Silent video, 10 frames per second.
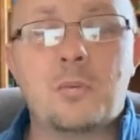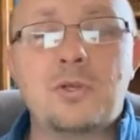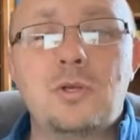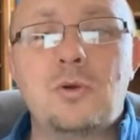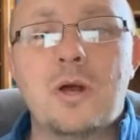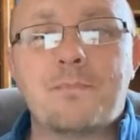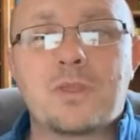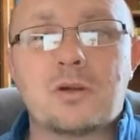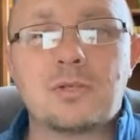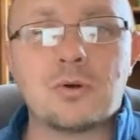when you
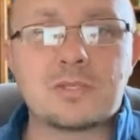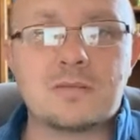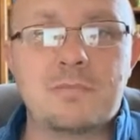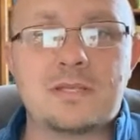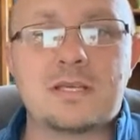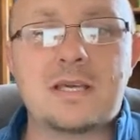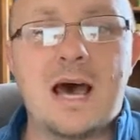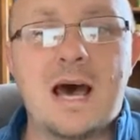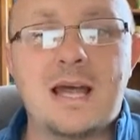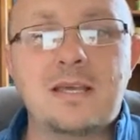don't submit to
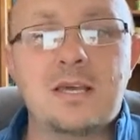God,